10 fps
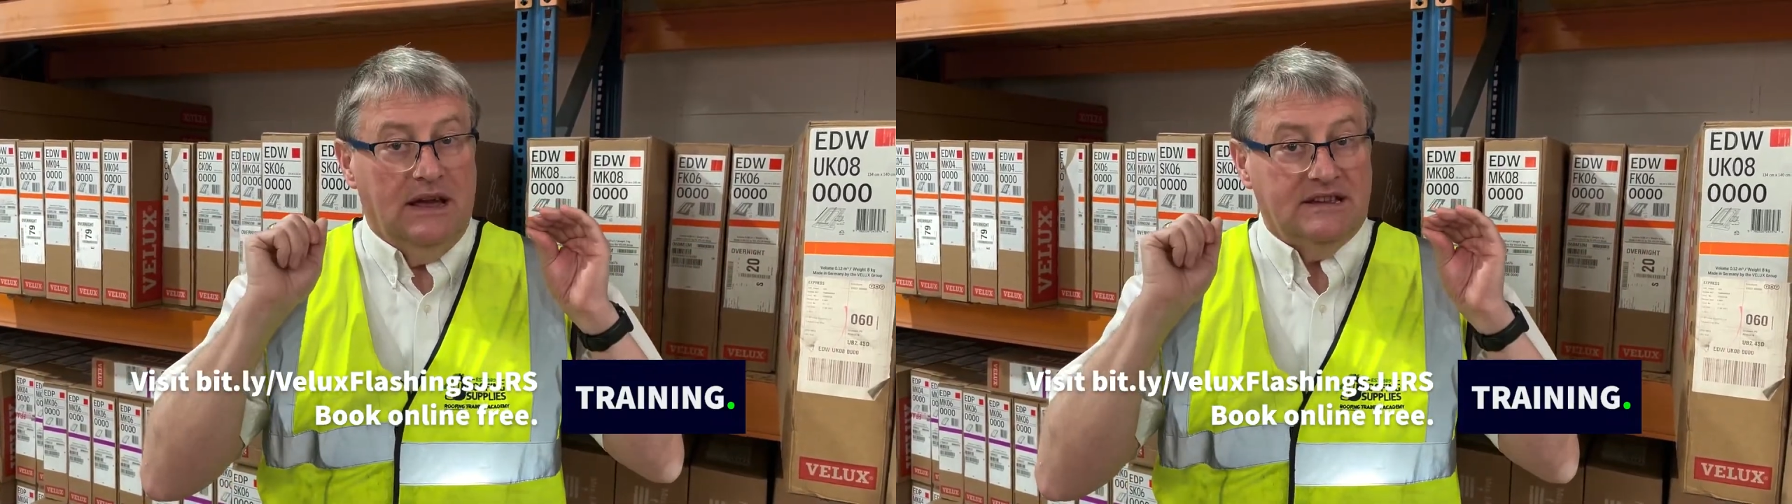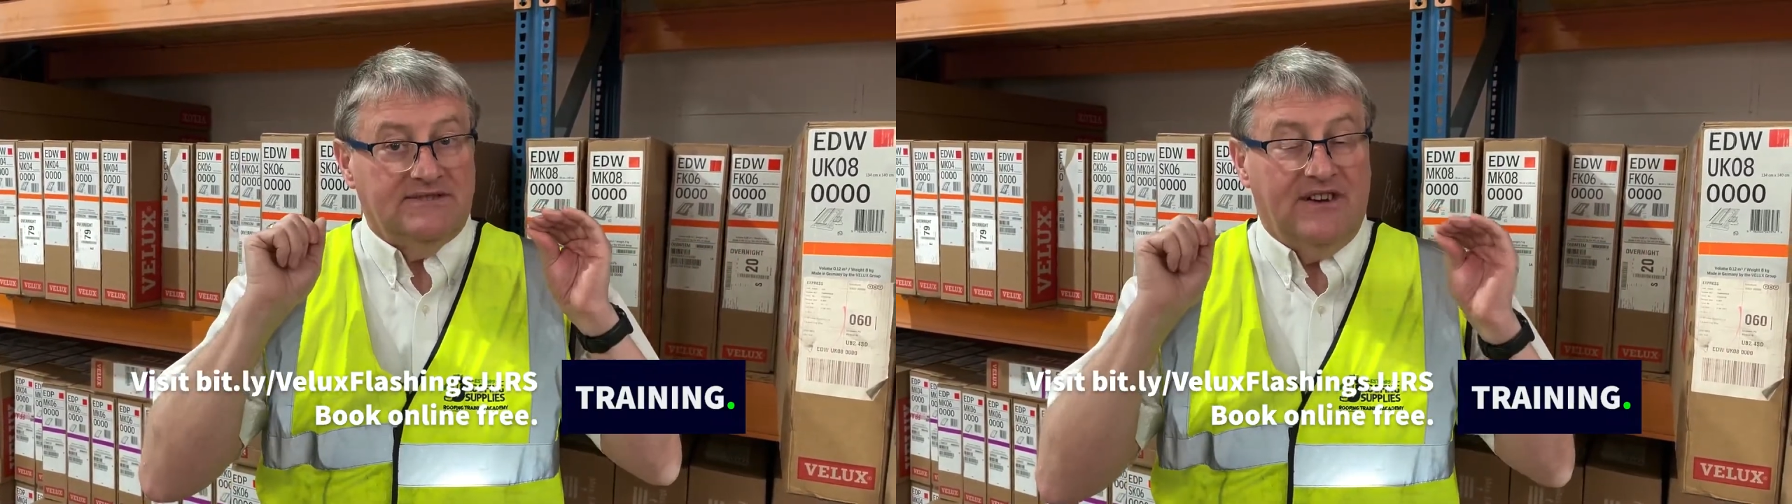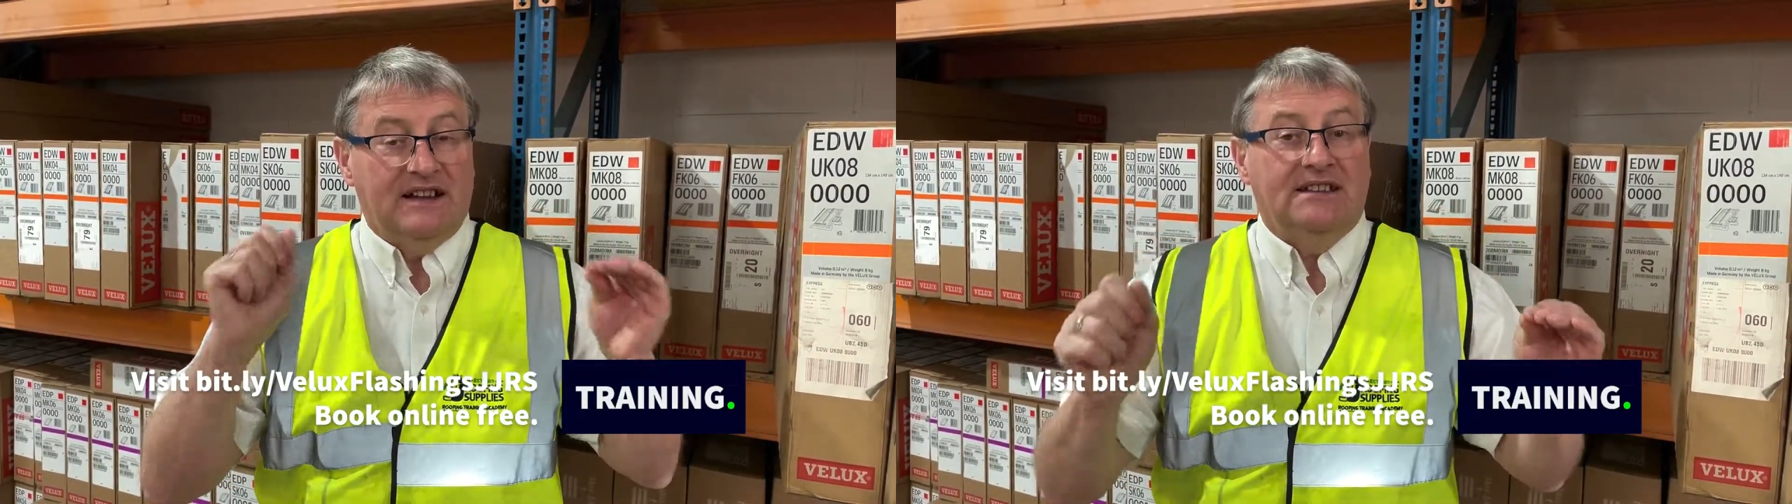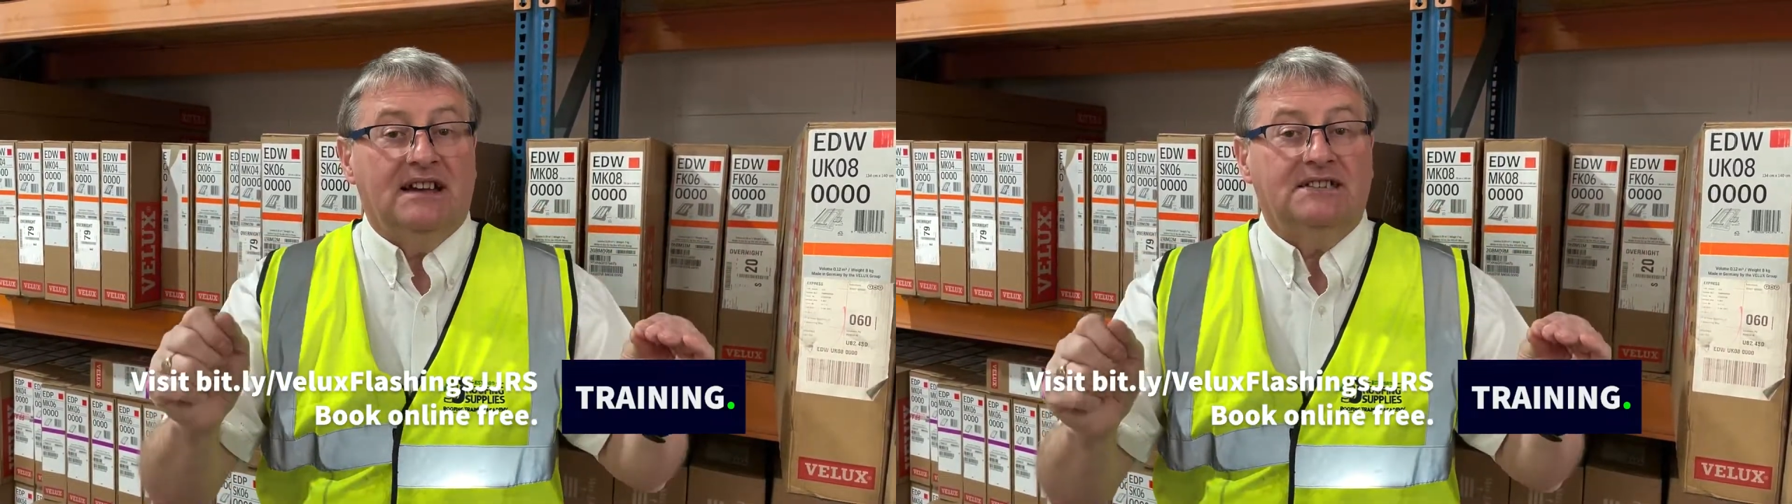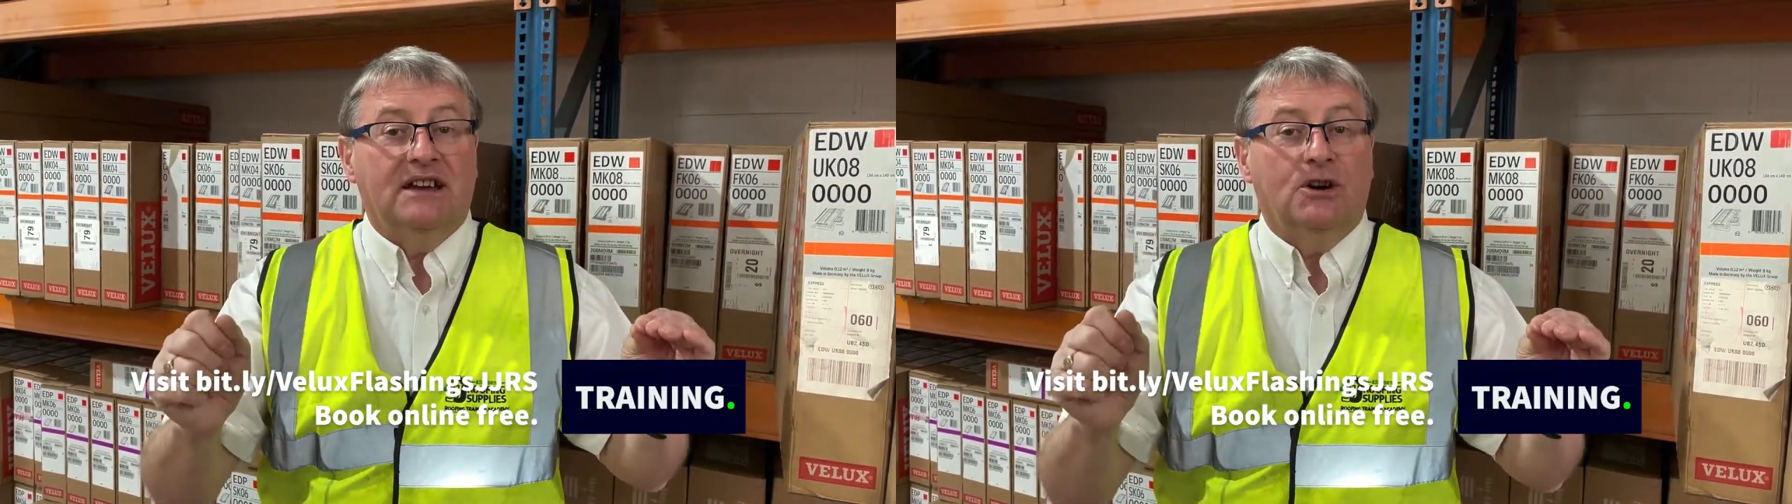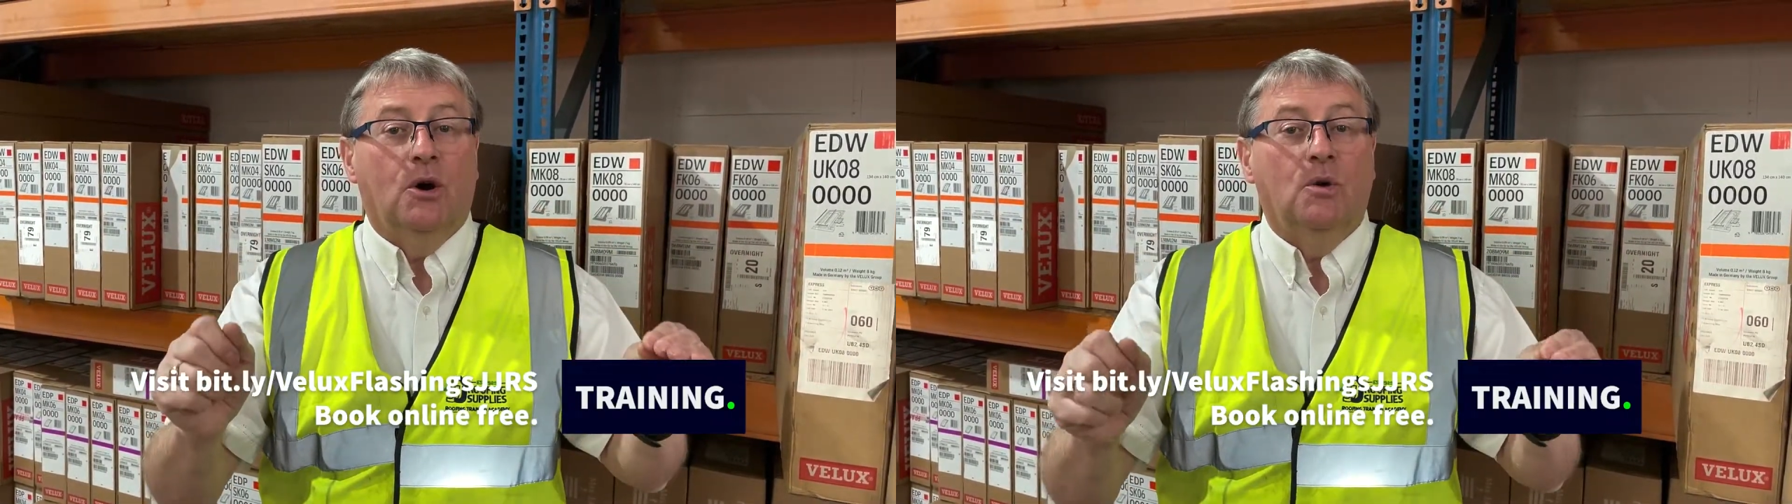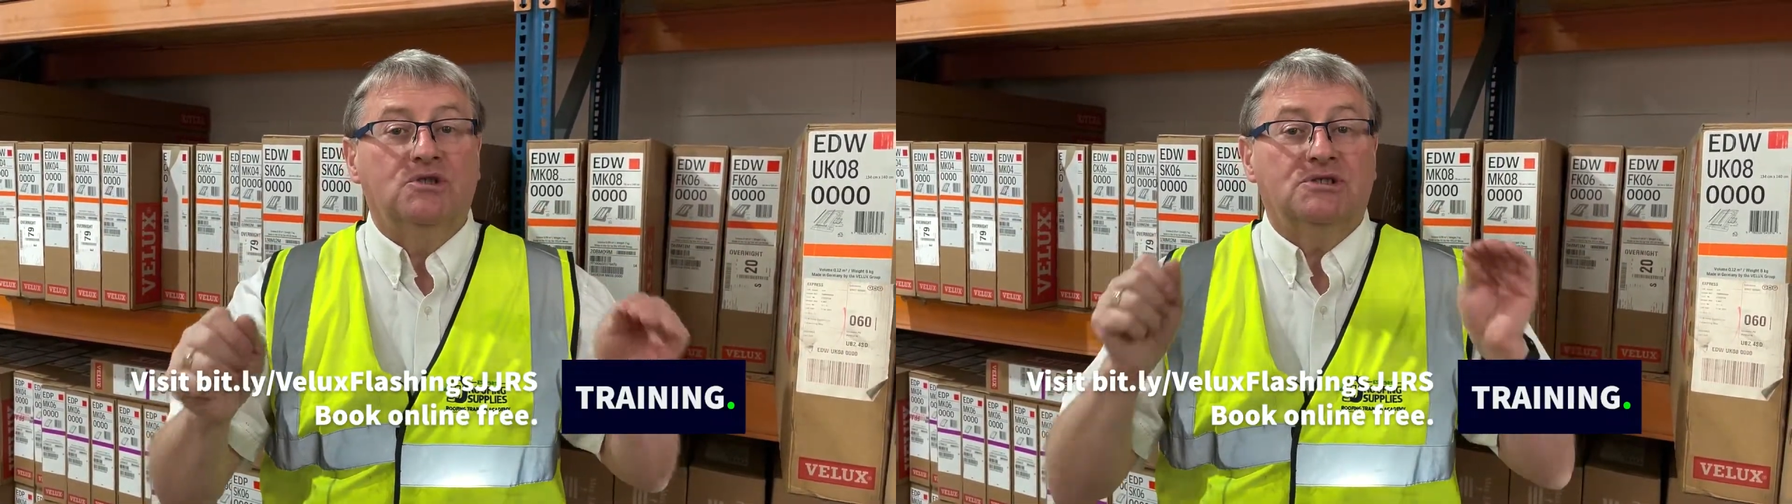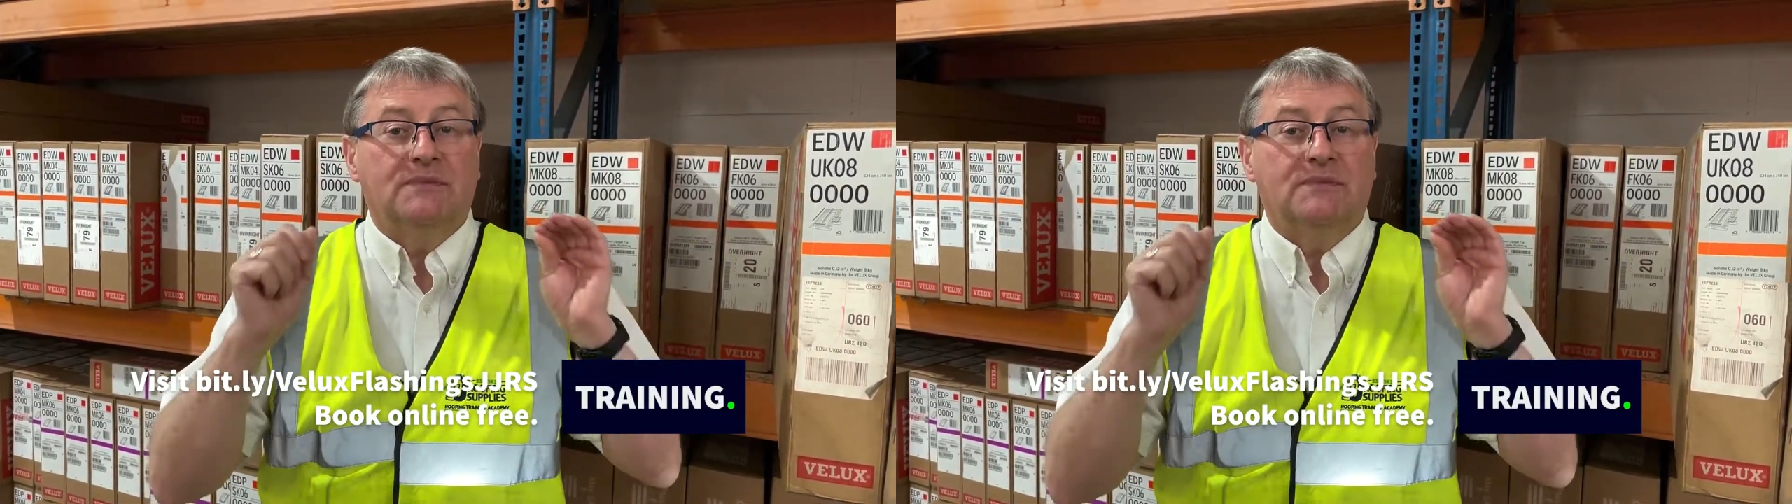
It's a fantastic course.